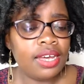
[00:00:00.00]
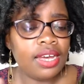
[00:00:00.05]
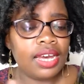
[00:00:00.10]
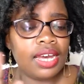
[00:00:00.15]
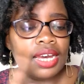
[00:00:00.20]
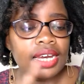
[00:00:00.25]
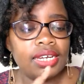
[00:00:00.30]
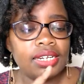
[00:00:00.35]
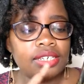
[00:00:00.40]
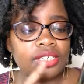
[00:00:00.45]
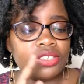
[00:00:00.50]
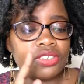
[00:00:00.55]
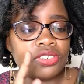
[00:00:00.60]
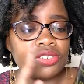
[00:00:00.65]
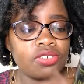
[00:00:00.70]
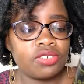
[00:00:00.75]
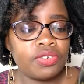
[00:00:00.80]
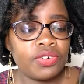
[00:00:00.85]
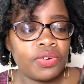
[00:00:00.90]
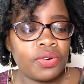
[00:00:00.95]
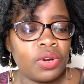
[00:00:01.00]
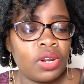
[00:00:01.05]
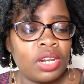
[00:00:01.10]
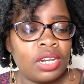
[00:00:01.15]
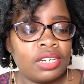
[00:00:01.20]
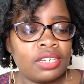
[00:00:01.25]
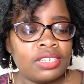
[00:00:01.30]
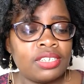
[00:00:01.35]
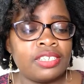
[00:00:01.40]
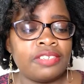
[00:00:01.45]
And it's
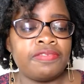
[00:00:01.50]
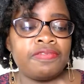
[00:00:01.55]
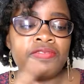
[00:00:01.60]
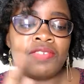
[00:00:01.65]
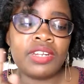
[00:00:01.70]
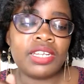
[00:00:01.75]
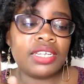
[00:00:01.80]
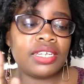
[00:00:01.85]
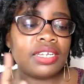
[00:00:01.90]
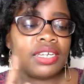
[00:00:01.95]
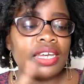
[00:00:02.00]
cruelty free,